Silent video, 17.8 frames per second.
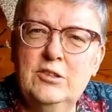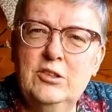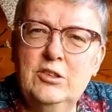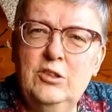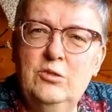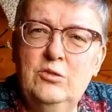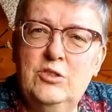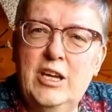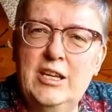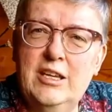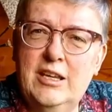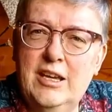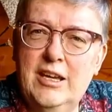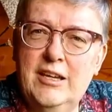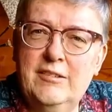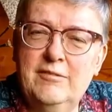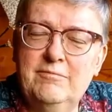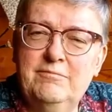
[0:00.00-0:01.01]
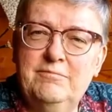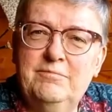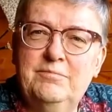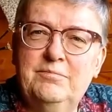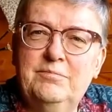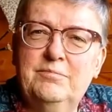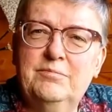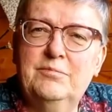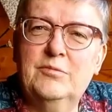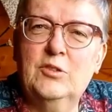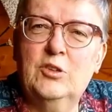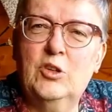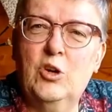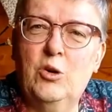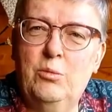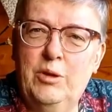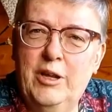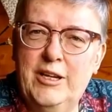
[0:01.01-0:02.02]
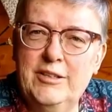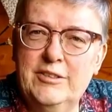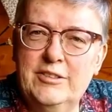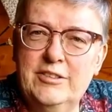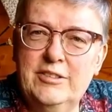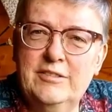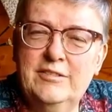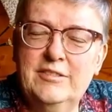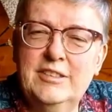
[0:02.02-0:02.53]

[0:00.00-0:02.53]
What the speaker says: You take care. God bless.